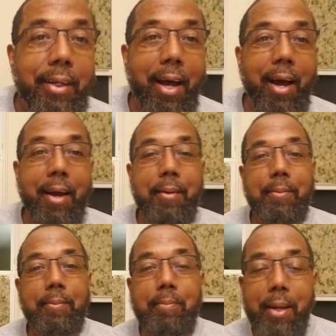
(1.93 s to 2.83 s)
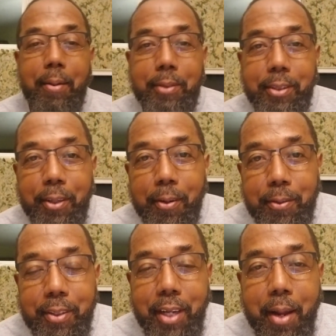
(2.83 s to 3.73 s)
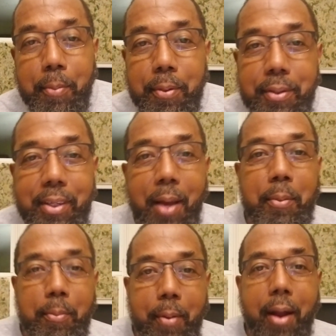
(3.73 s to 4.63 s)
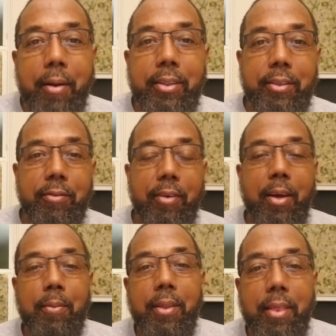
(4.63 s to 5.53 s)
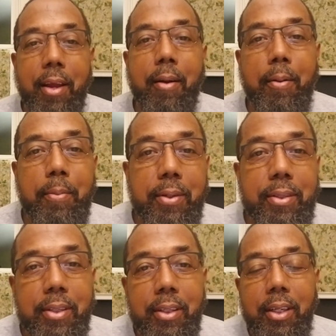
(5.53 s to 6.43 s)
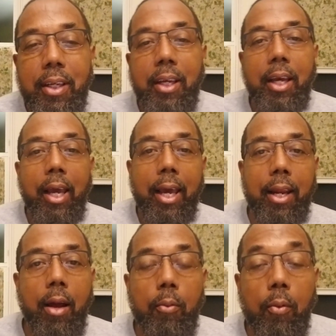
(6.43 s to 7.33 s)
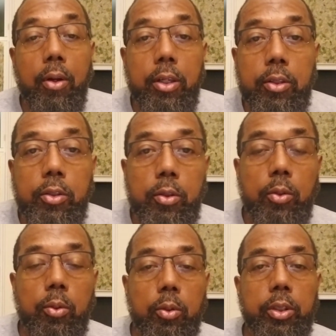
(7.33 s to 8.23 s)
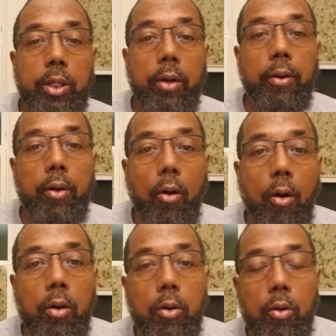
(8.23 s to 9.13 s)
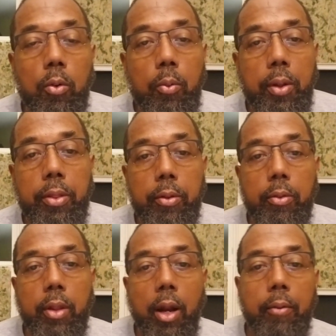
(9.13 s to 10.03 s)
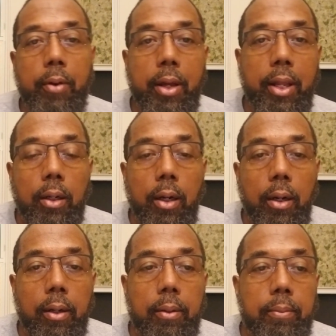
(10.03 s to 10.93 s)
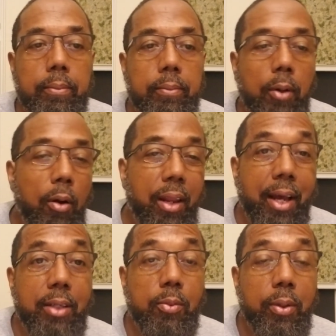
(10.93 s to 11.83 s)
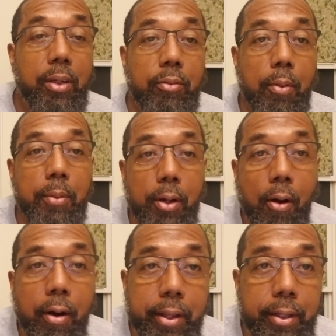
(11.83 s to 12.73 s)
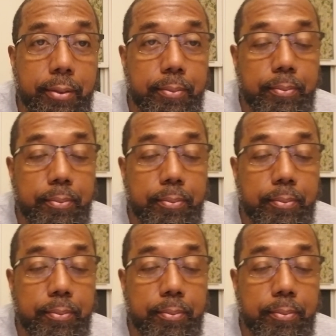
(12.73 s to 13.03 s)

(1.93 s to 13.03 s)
Hi, my name is Gerald Chambers. I'm a marriage and family therapist, and I wanted to share an article with you that I read last week from The Guardian.